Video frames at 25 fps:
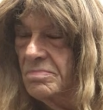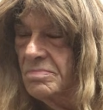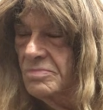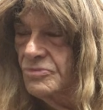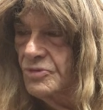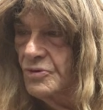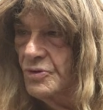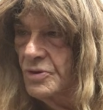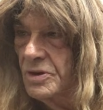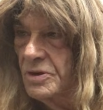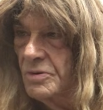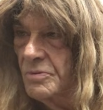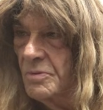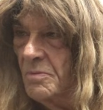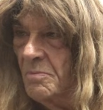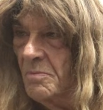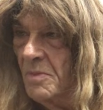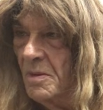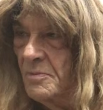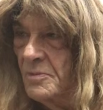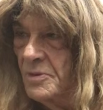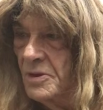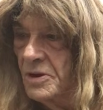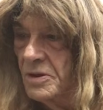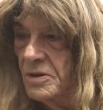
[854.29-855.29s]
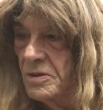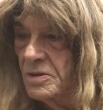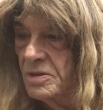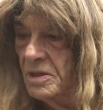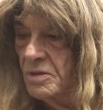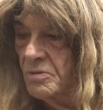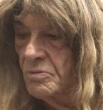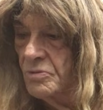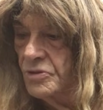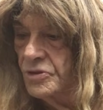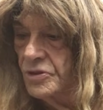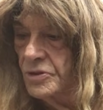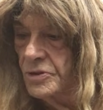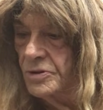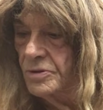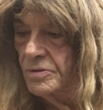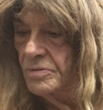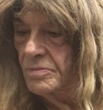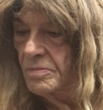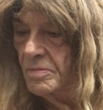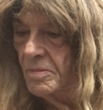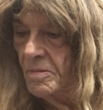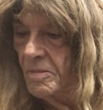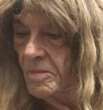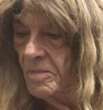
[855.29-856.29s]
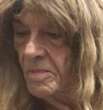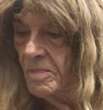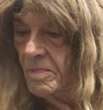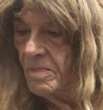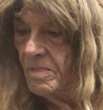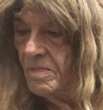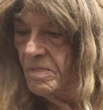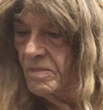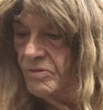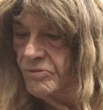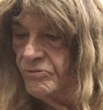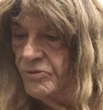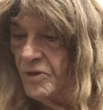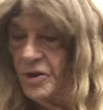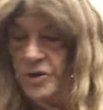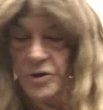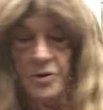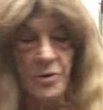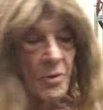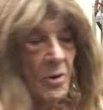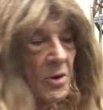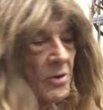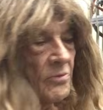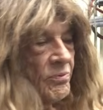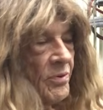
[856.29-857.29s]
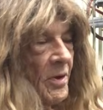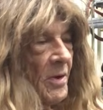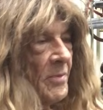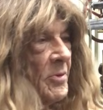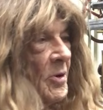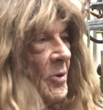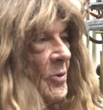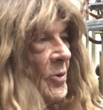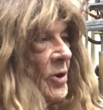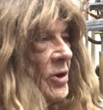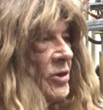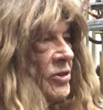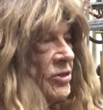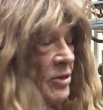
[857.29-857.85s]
to remember now. That was in January, February.